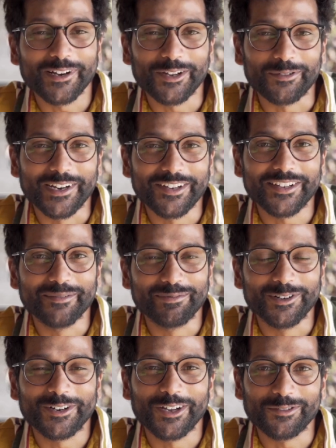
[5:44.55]
one is very
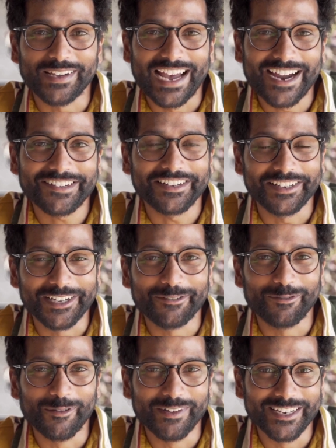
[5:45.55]
simple because we actually
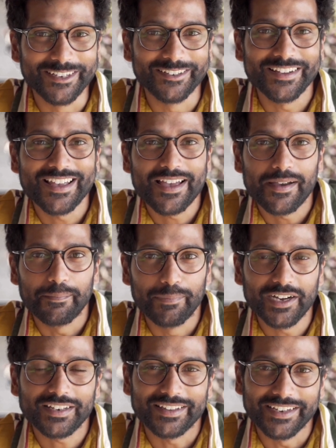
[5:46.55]
love what we do.
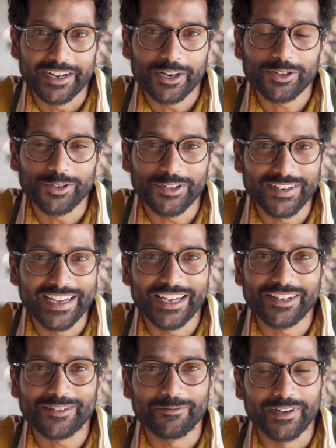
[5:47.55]
But there are those
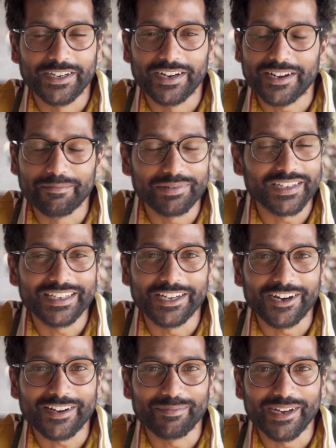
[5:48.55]
days where you're completely
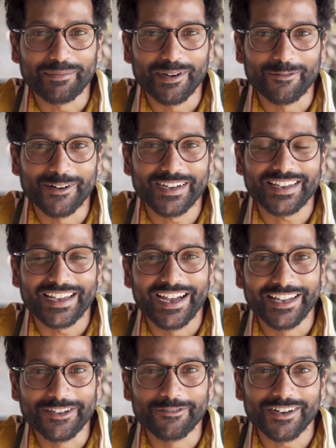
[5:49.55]
occupied by work
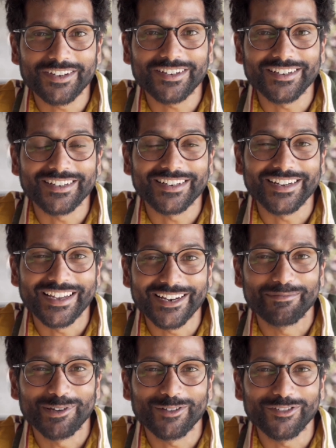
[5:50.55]
and you are in
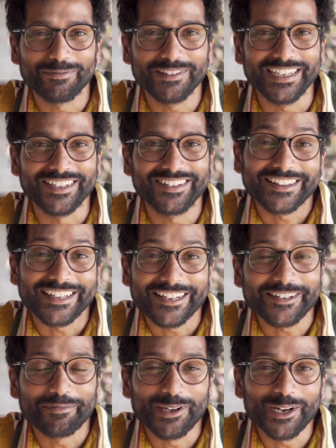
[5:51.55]
a beautiful place.
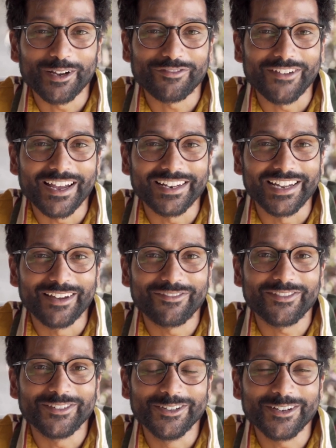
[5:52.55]
That's the beauty of van life.
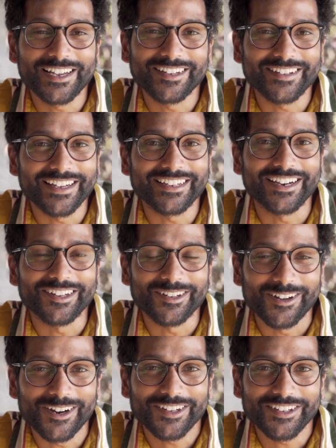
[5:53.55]
You can stay there as
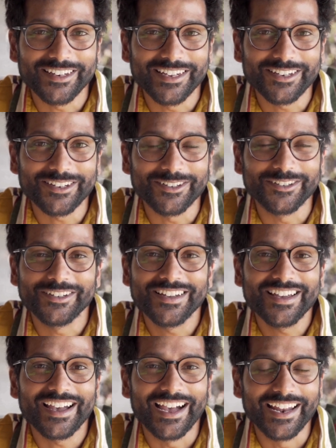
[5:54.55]
long as you need to
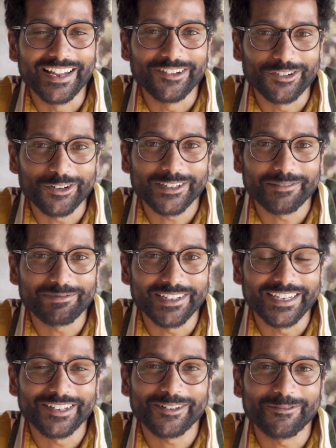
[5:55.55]
and enjoy the
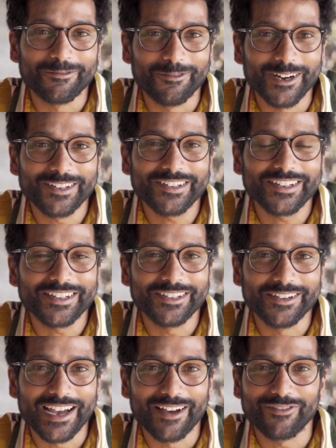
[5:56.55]
place once
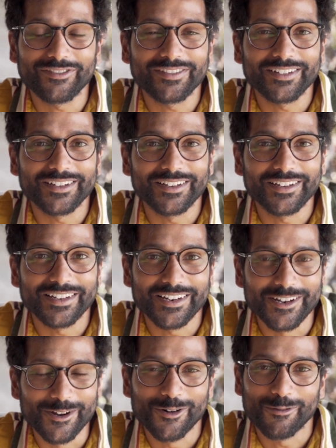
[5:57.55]
you have
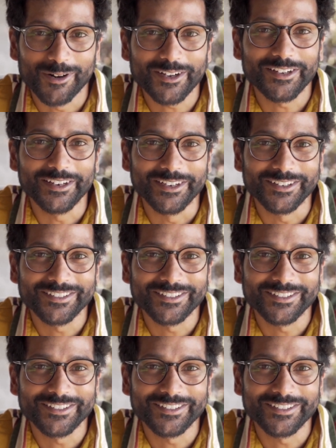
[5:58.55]
no work to do.